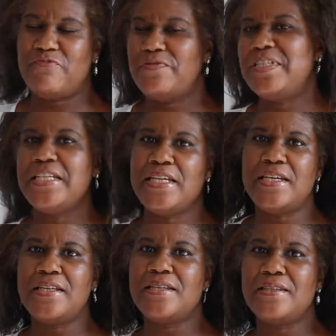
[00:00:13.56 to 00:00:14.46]

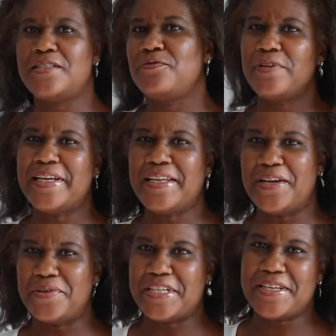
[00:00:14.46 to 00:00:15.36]
15 different
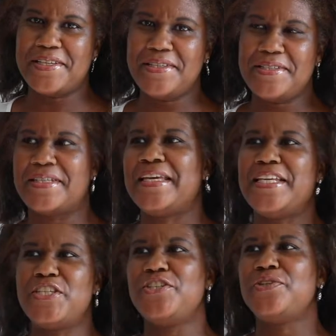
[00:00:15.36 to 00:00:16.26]
languages
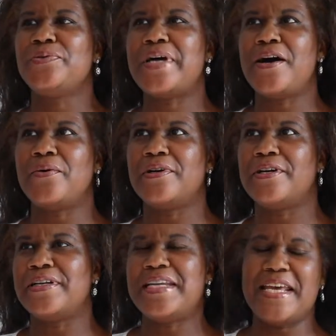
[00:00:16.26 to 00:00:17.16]
into
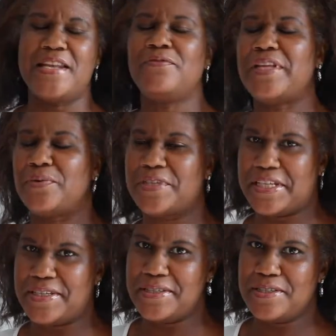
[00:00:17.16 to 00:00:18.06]
our native
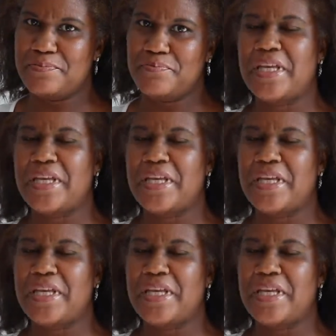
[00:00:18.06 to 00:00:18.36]
languages.